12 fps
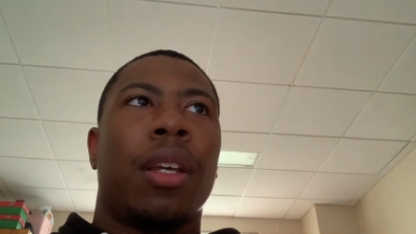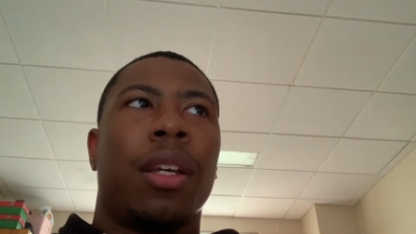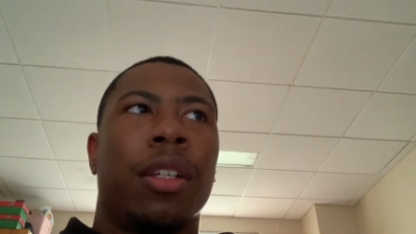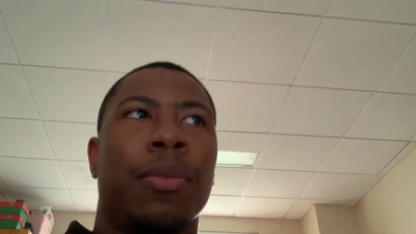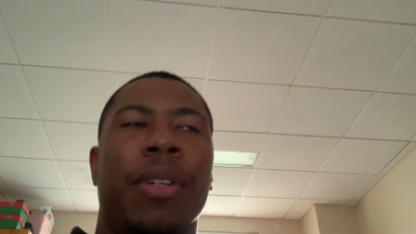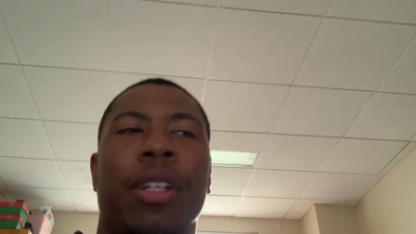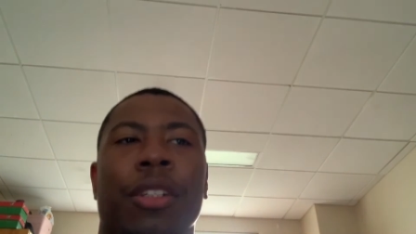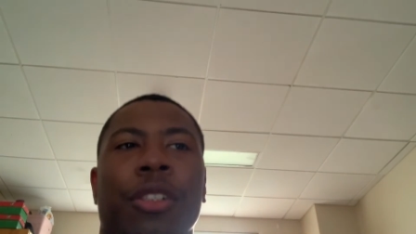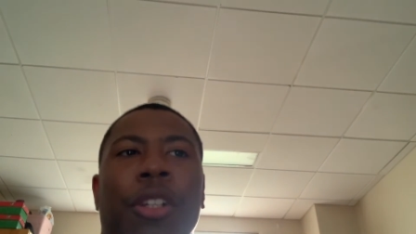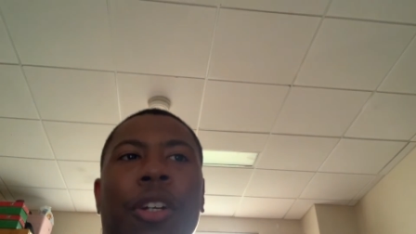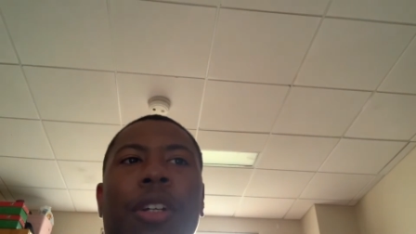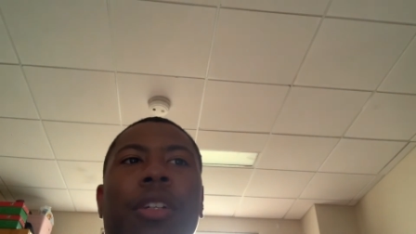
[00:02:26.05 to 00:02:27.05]
is being a
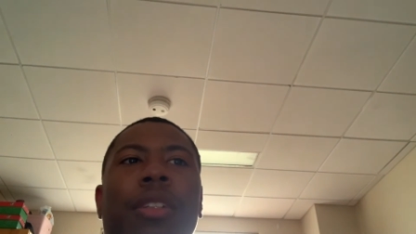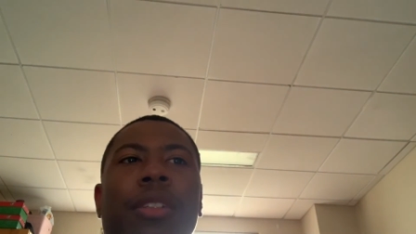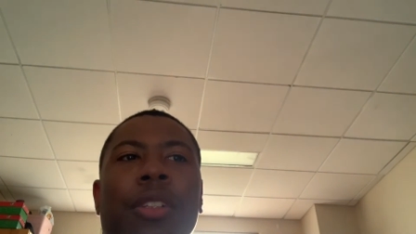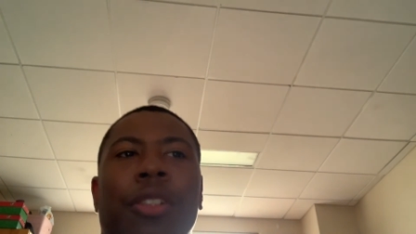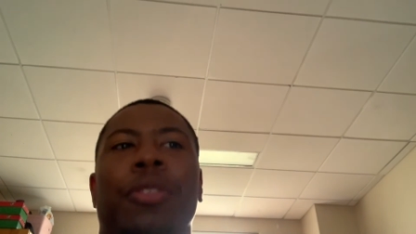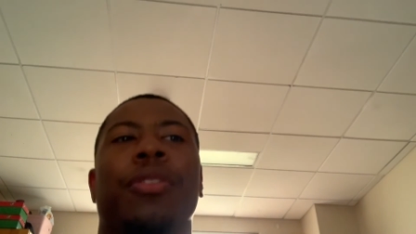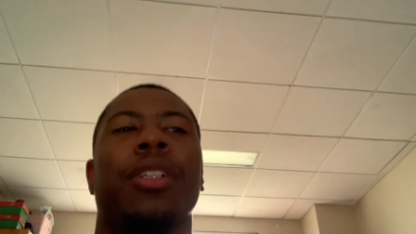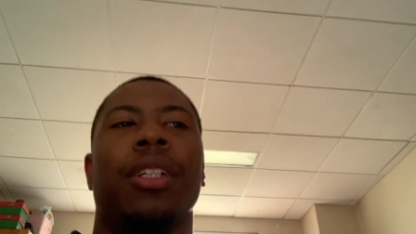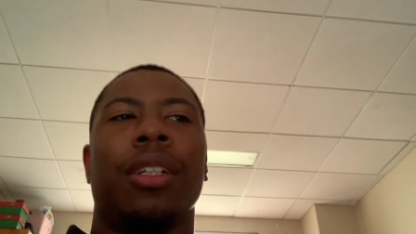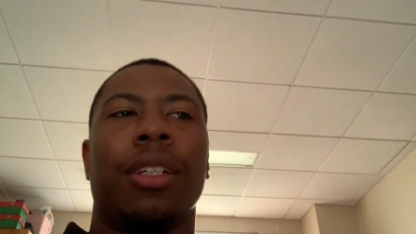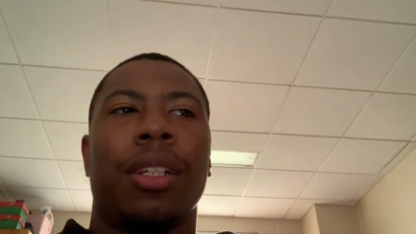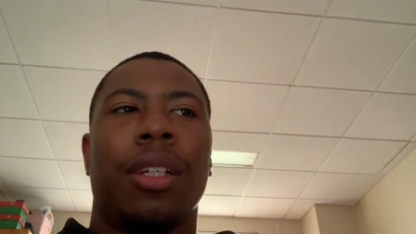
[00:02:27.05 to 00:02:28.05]
jerk to Lucy
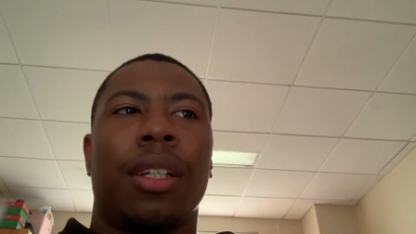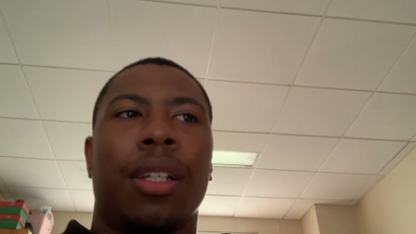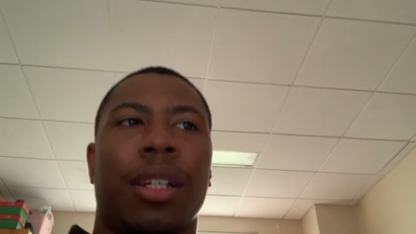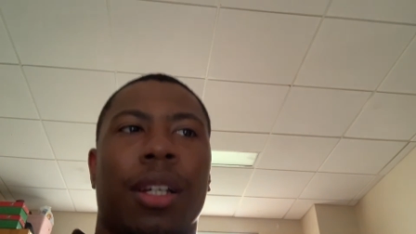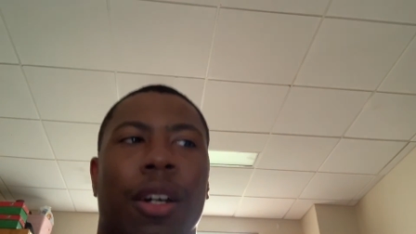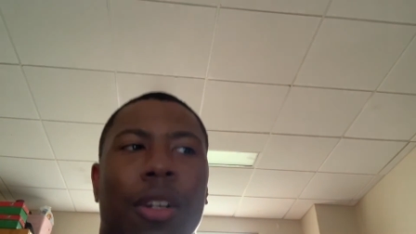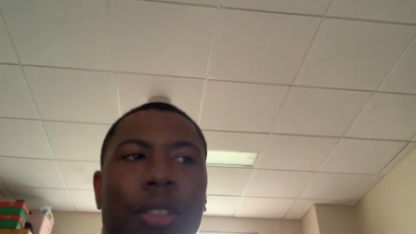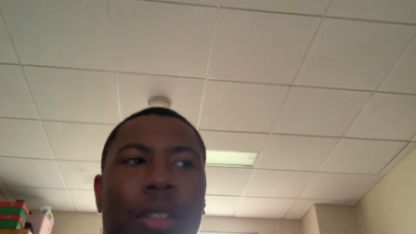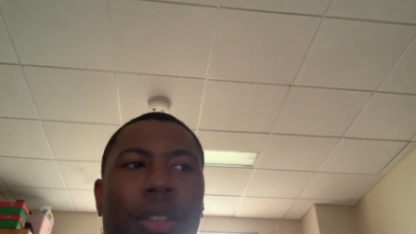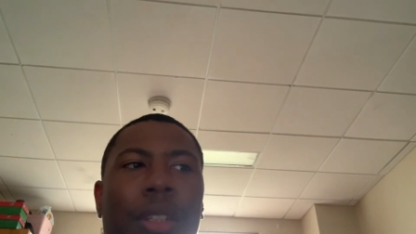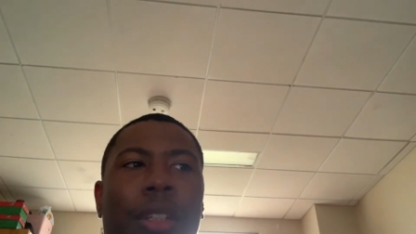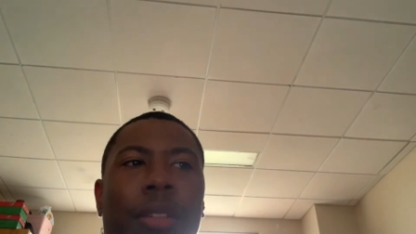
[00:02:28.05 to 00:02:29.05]

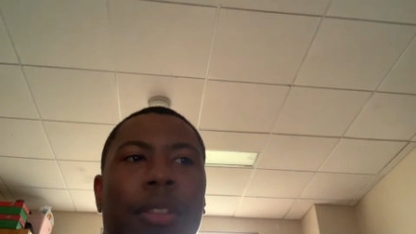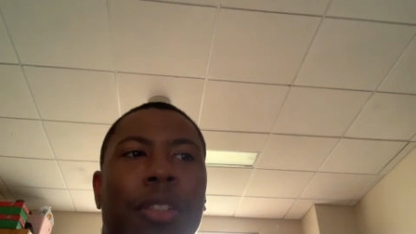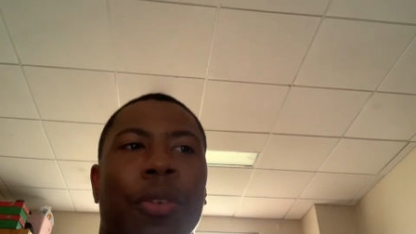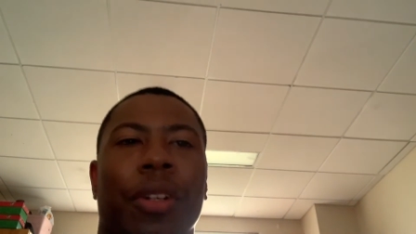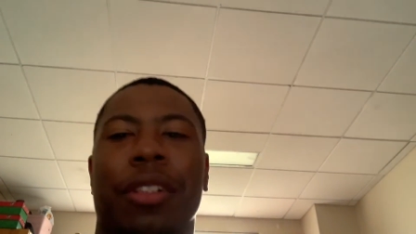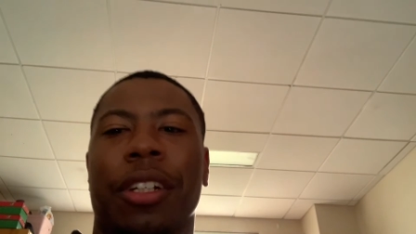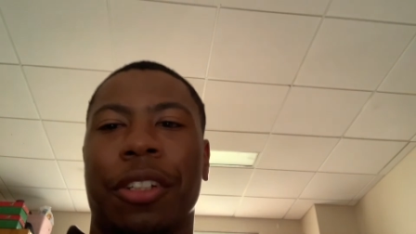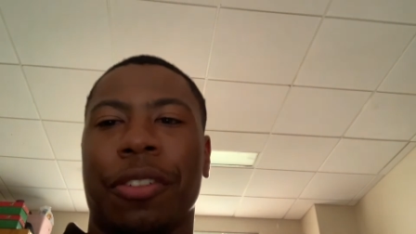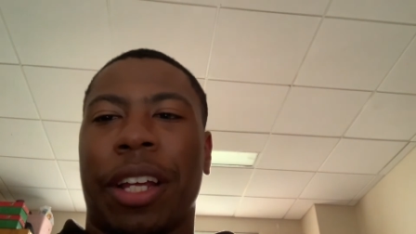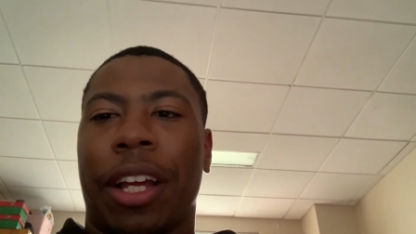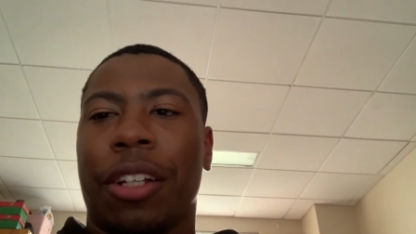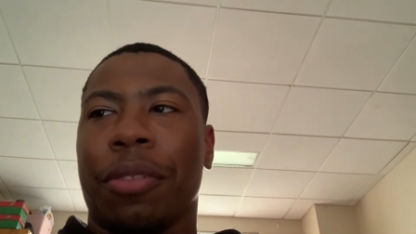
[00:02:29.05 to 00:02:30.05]
constantly throwing
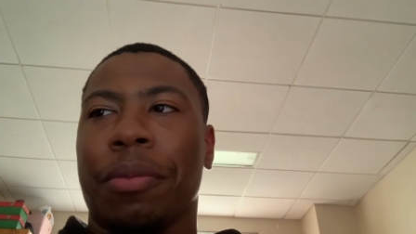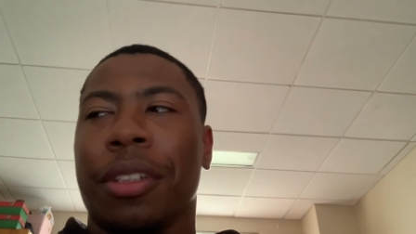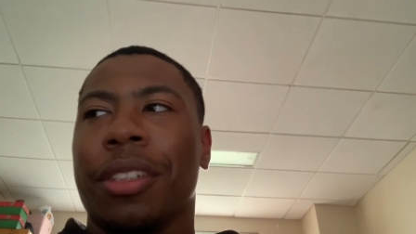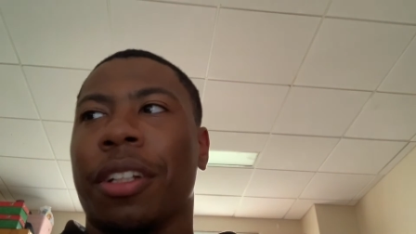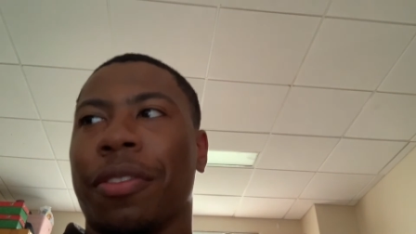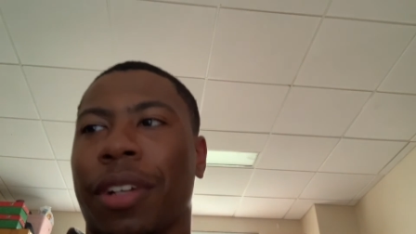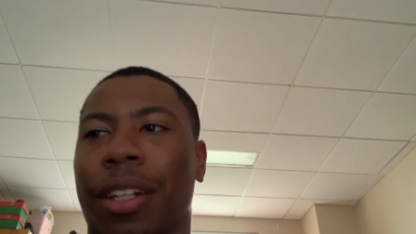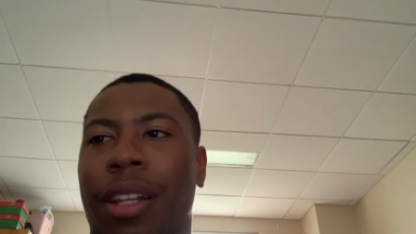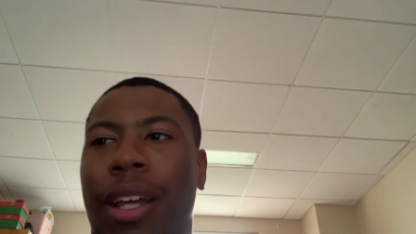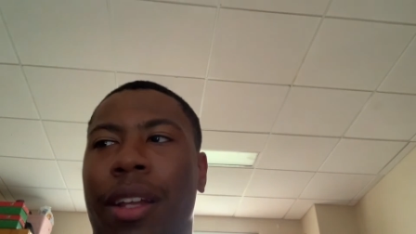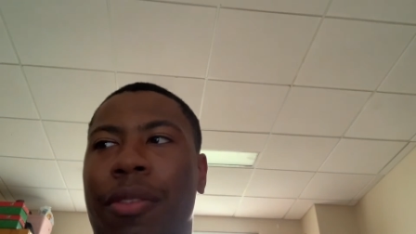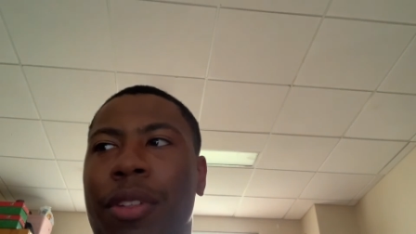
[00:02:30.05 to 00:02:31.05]
tantrums and stuff like
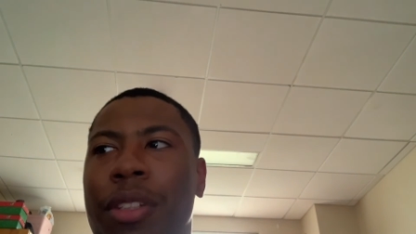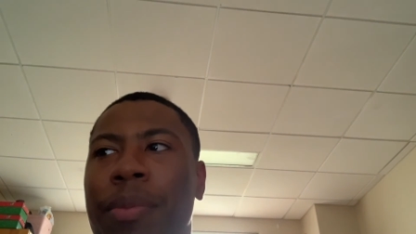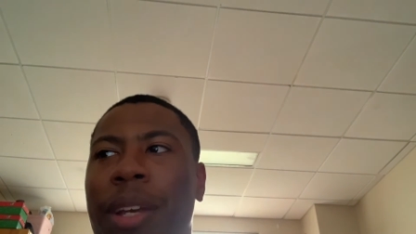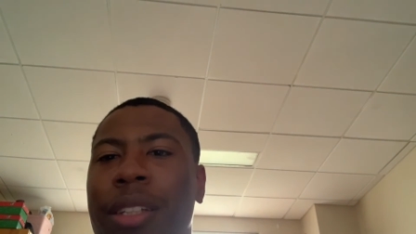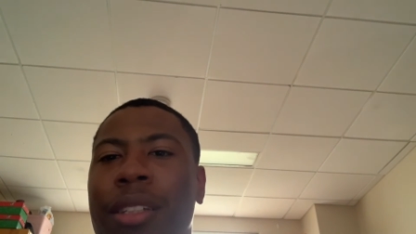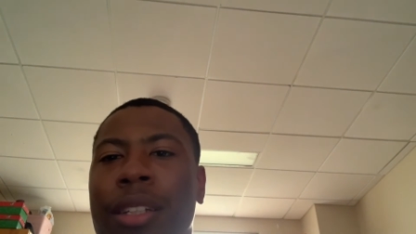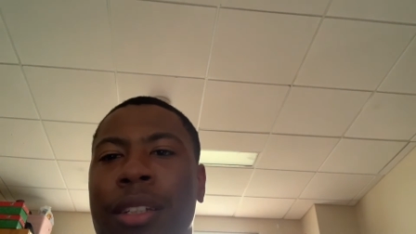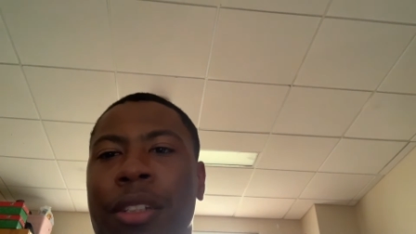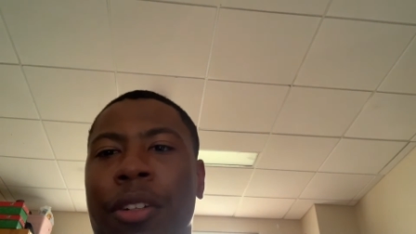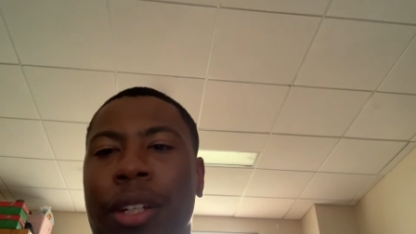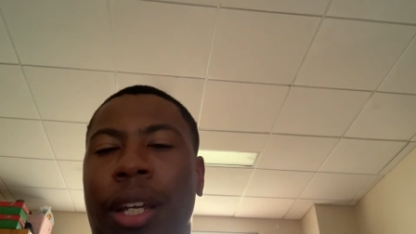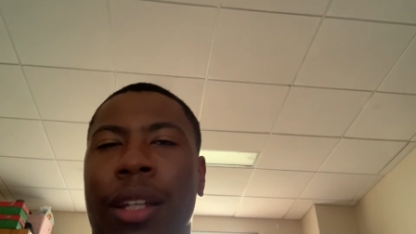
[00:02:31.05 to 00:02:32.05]
that, which makes sense with
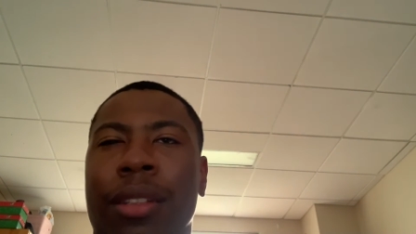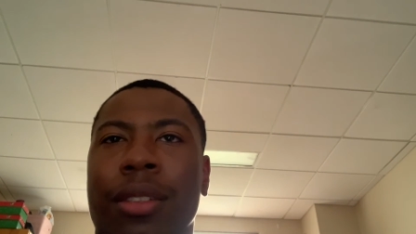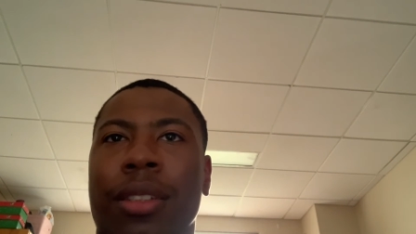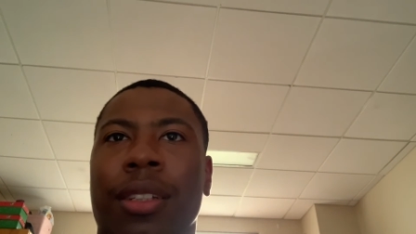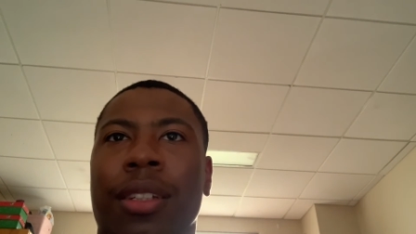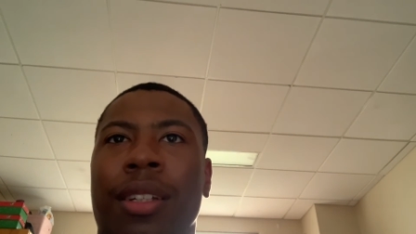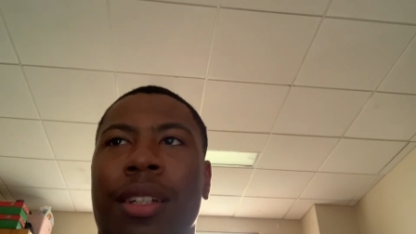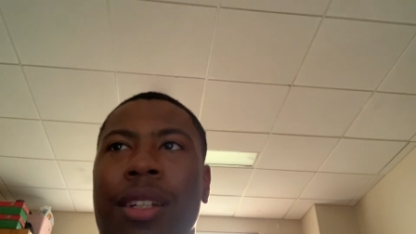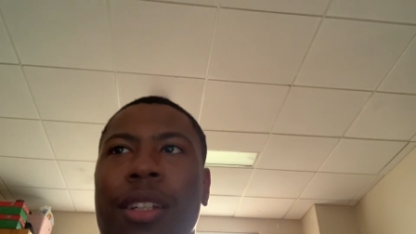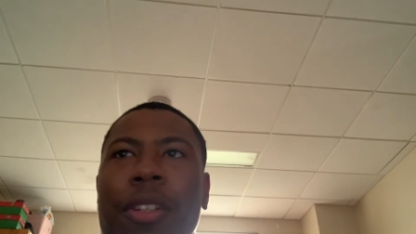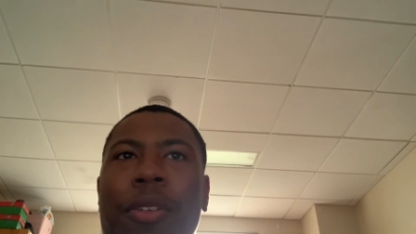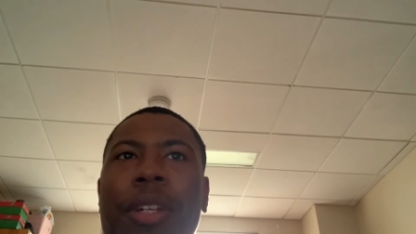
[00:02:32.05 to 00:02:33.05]
their kids.
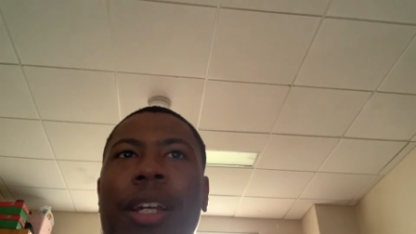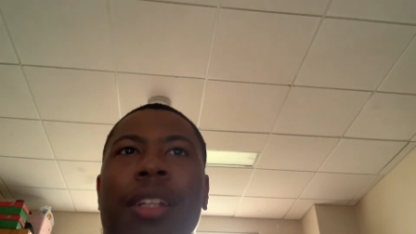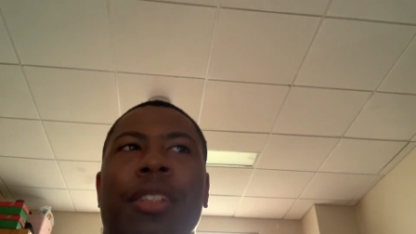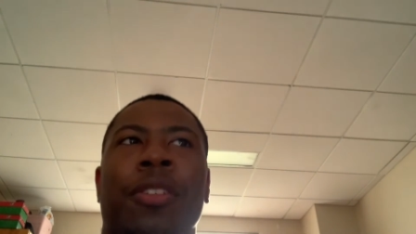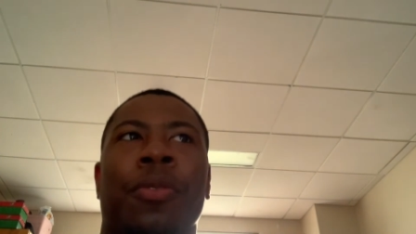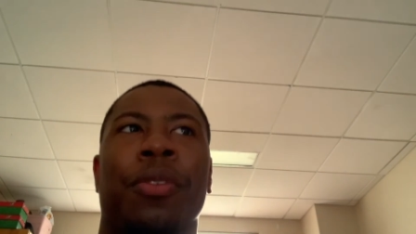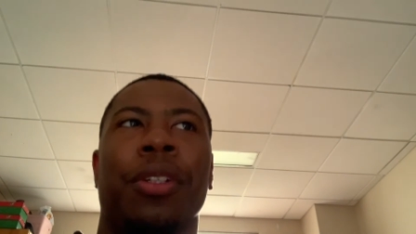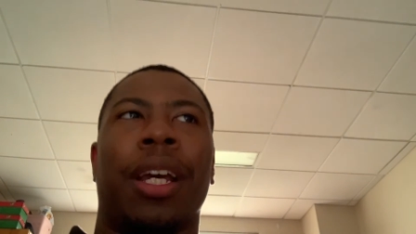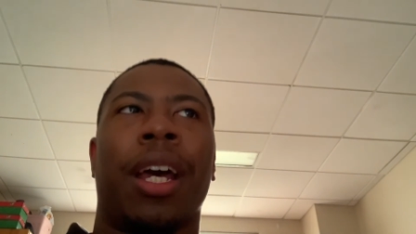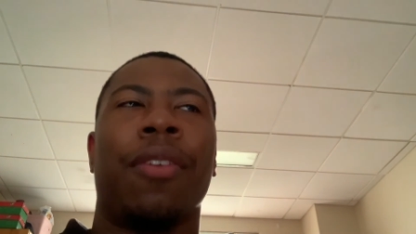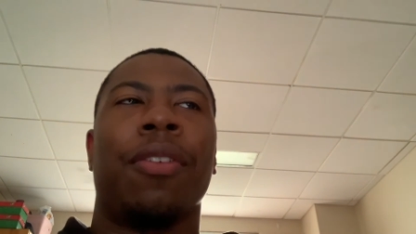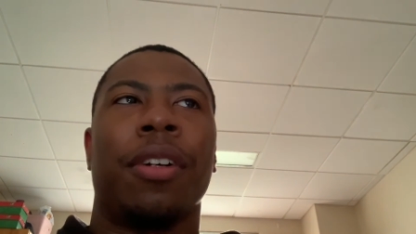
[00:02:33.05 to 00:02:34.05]
You know, kids don't really
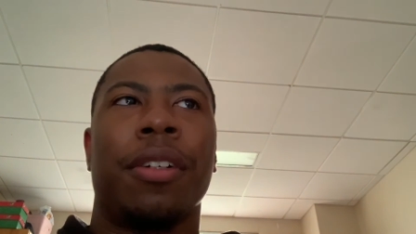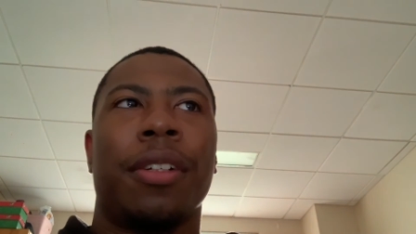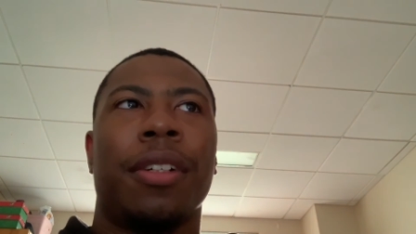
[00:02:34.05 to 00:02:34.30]
have a